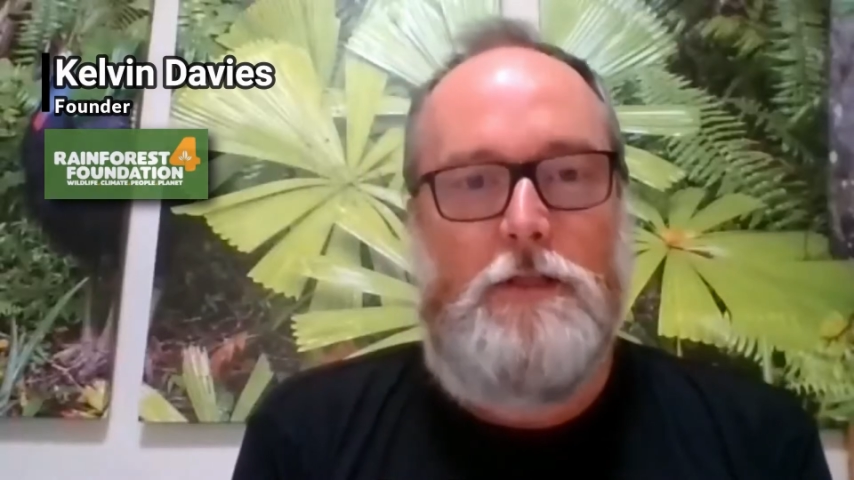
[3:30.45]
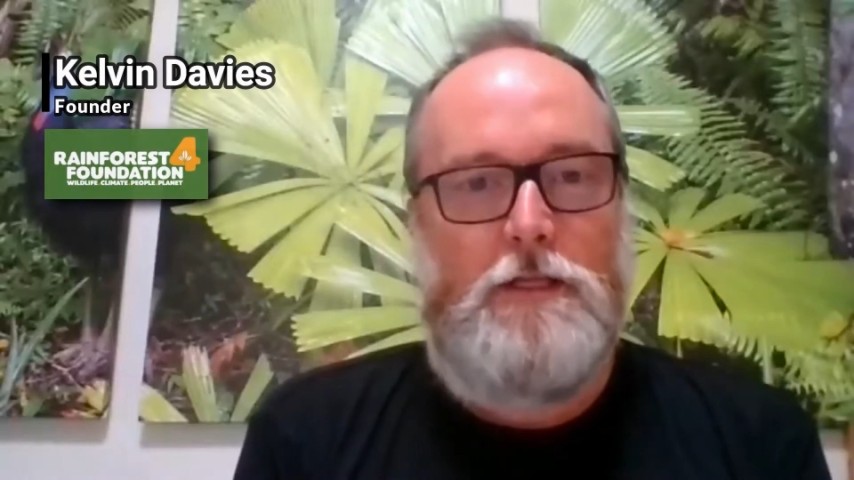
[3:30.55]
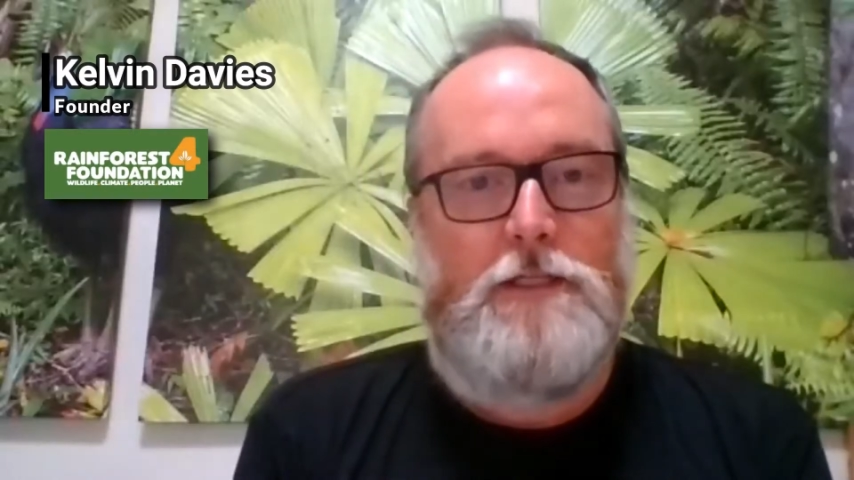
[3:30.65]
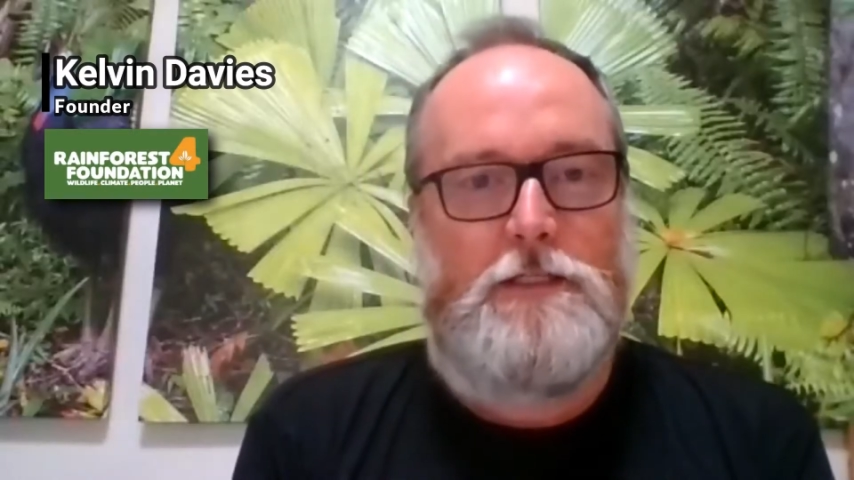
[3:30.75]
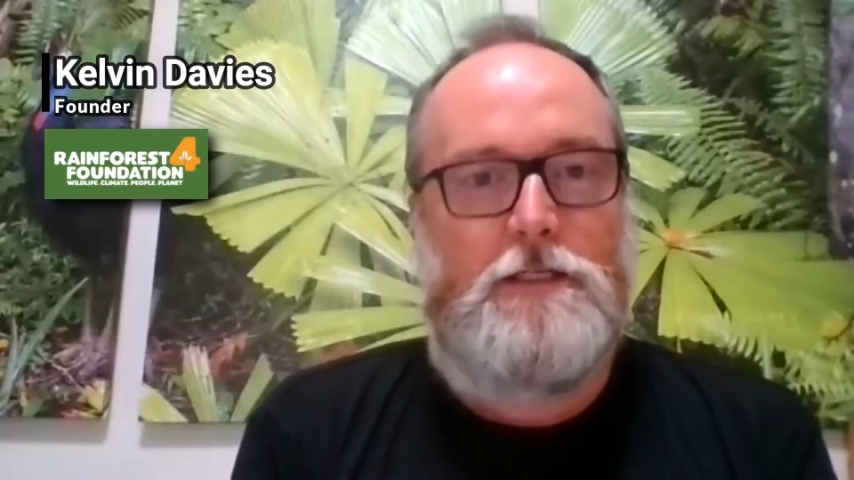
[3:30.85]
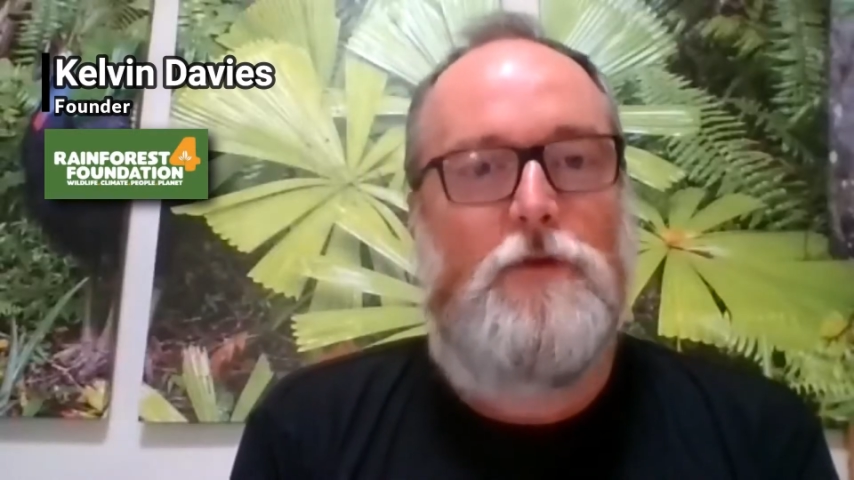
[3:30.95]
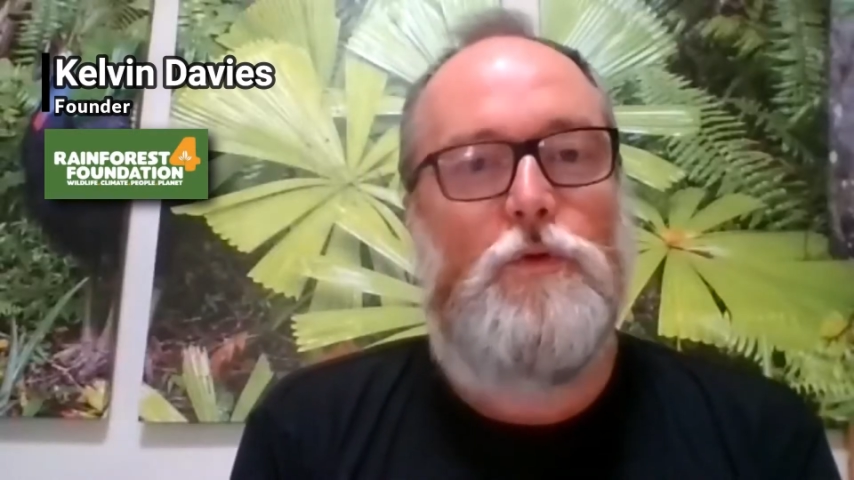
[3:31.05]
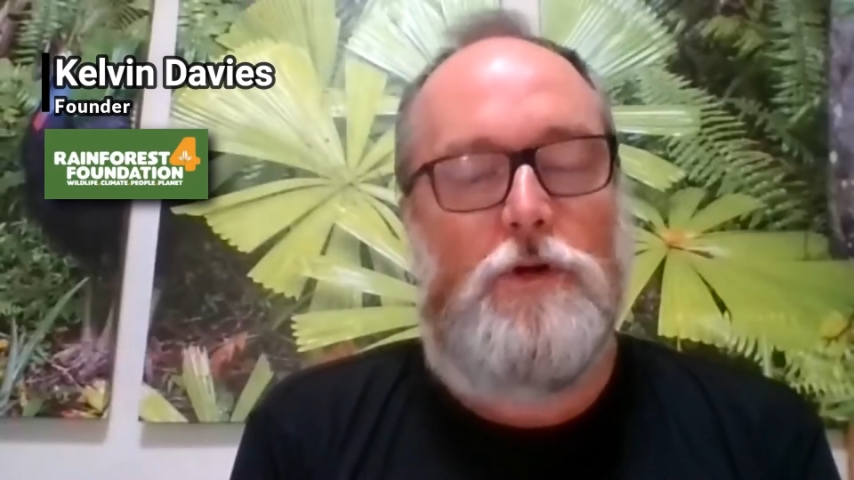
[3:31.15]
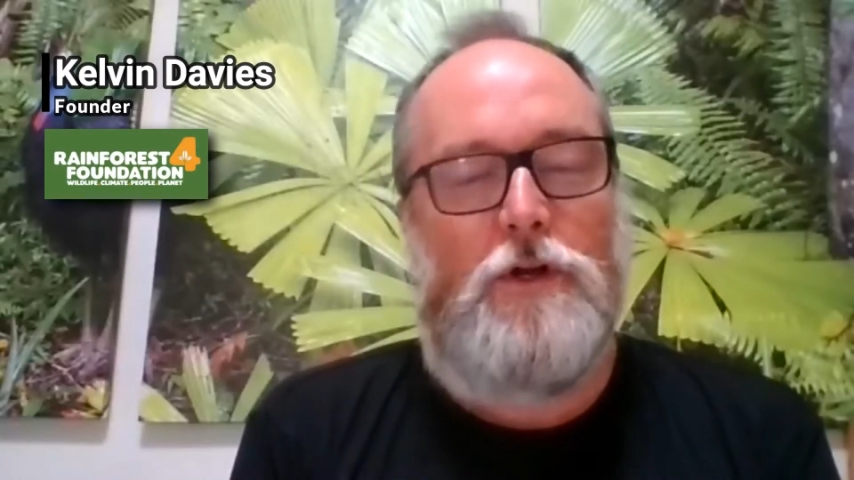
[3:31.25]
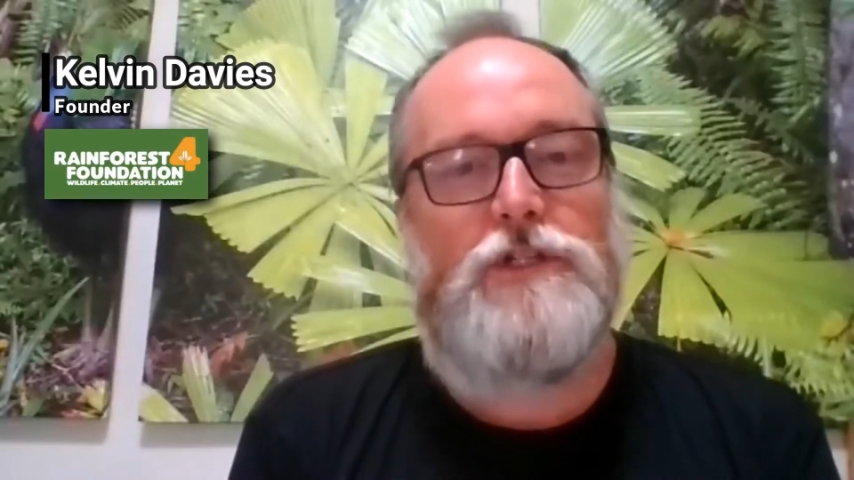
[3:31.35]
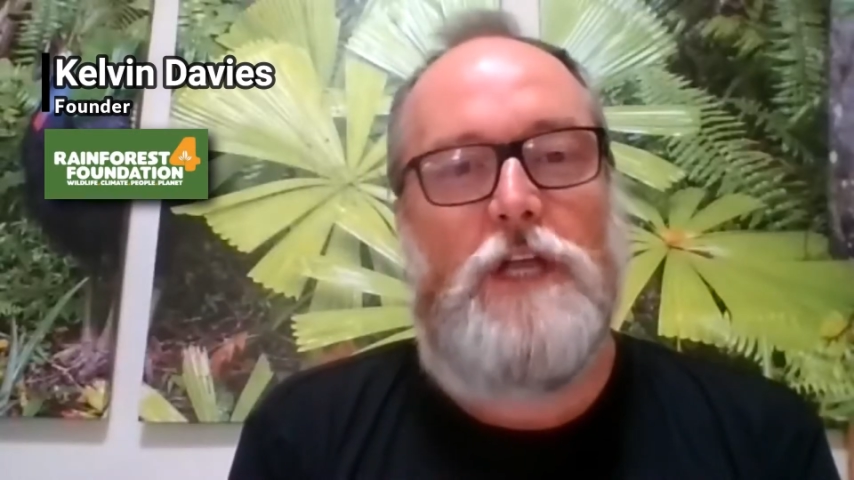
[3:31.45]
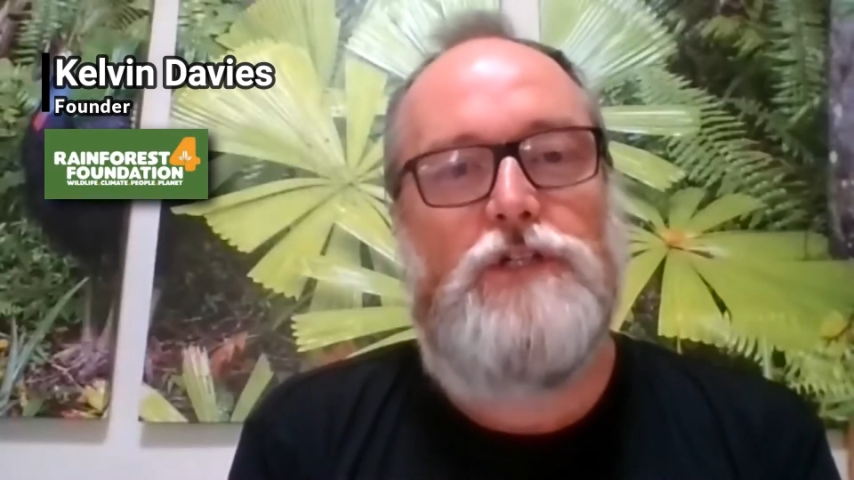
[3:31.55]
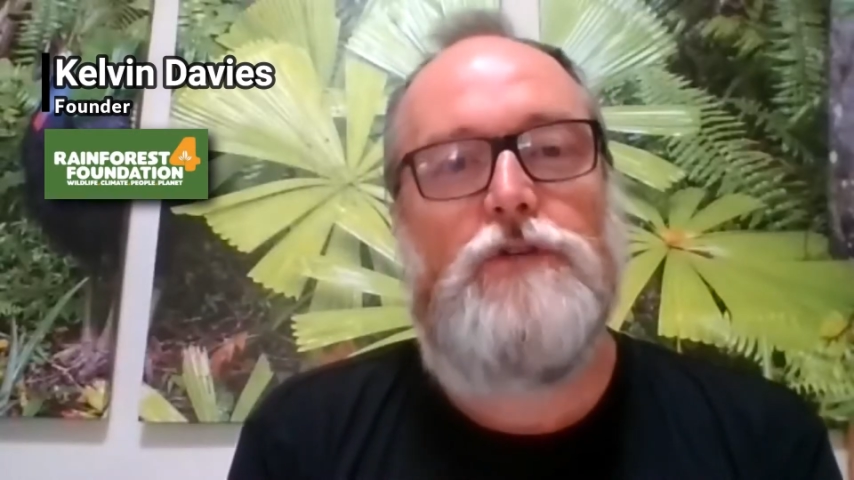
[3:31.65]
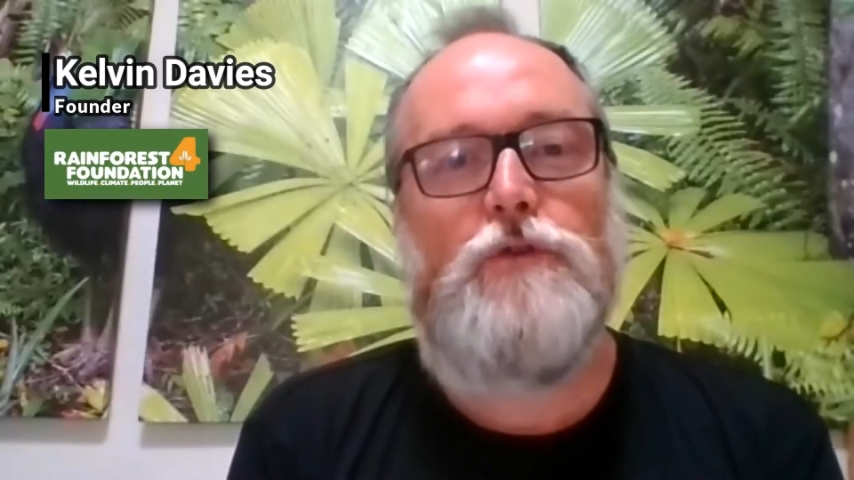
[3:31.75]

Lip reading: this organisation